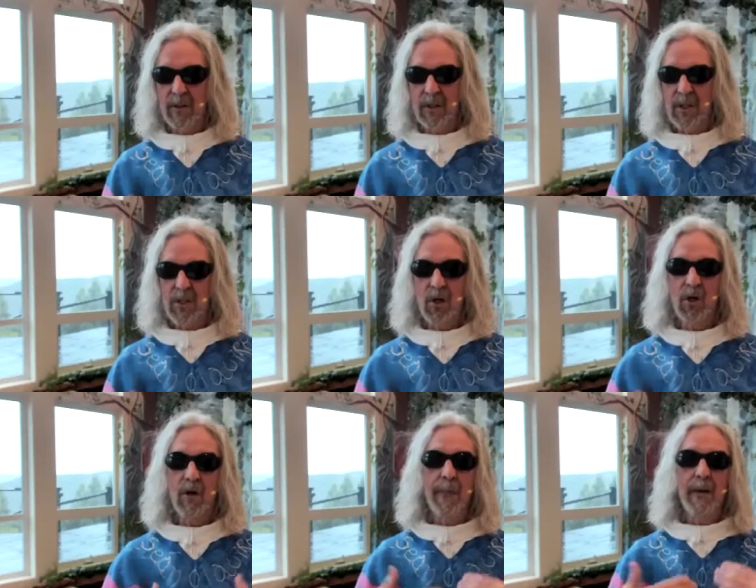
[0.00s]

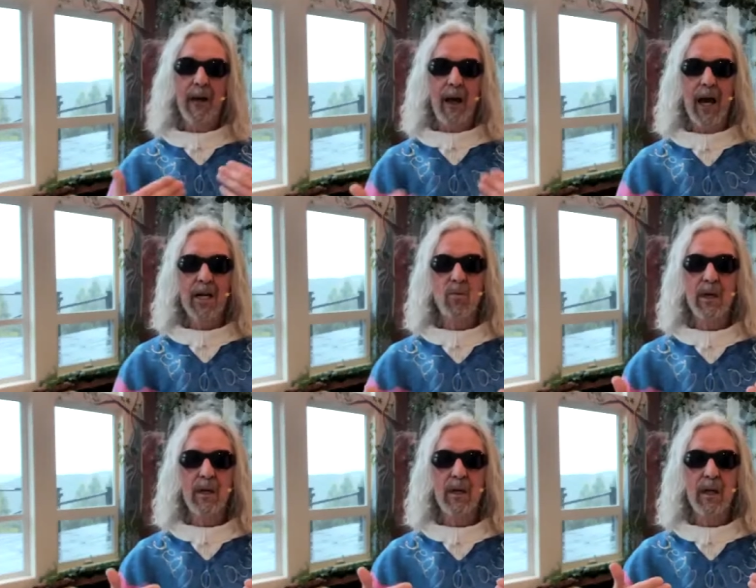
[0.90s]
So as
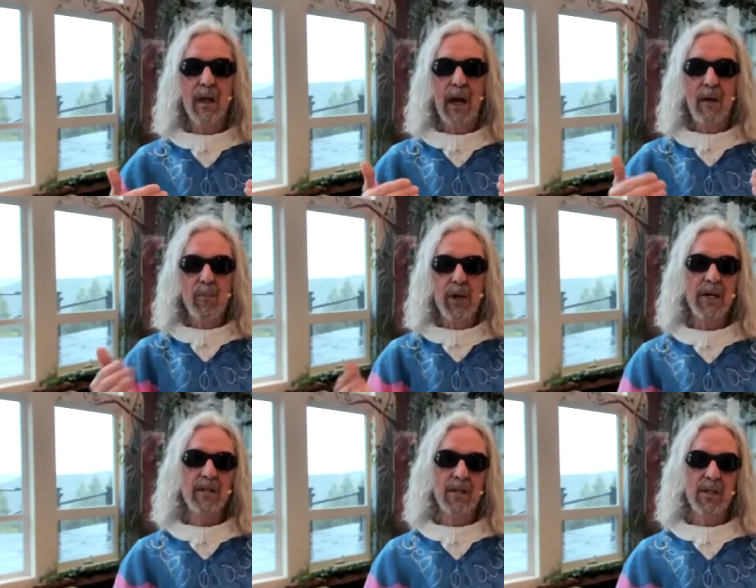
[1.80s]
we
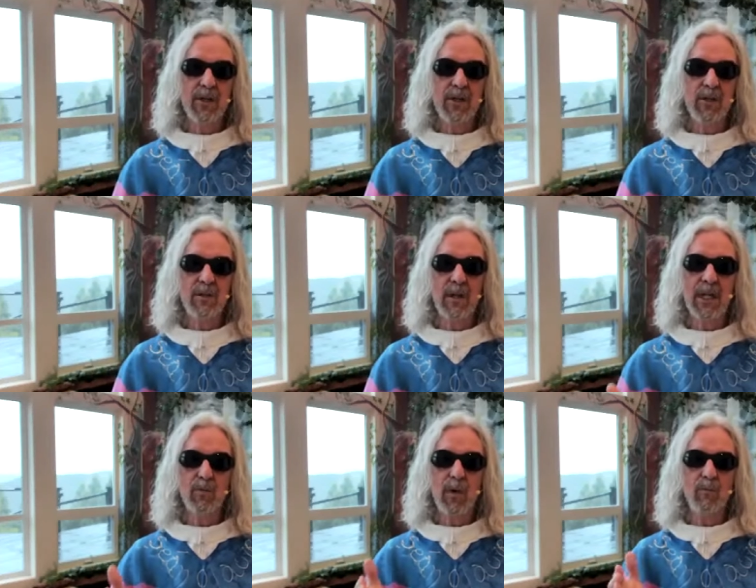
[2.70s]
embrace this mission and
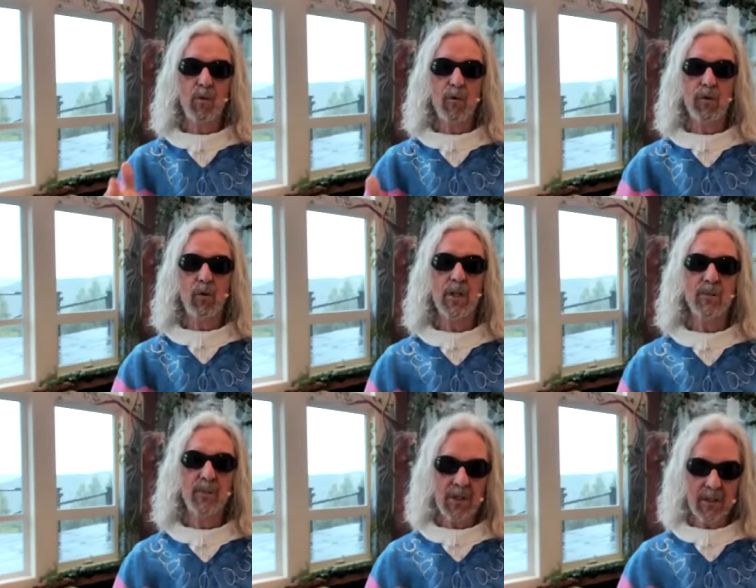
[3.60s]
as we move through this
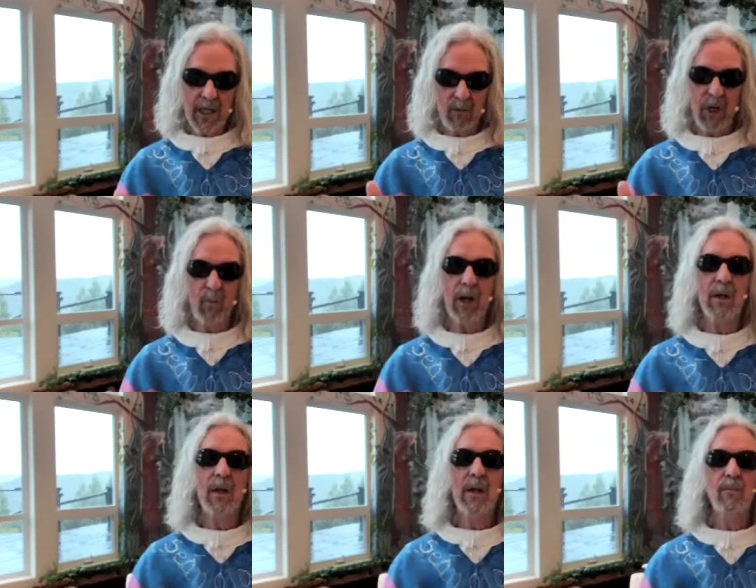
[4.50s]
mission, and we will
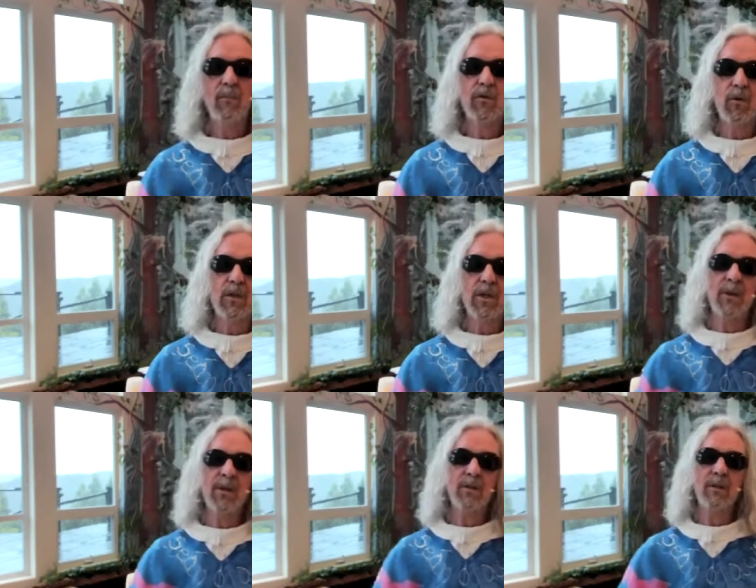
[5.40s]
move through this
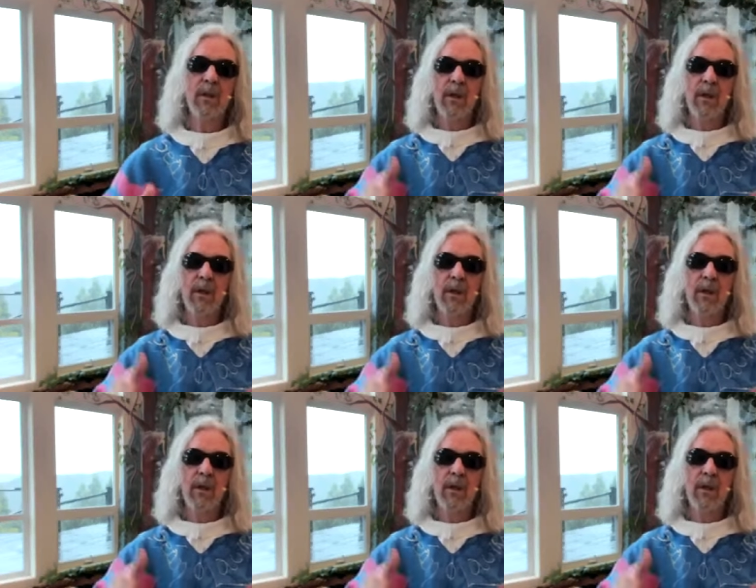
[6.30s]
mission,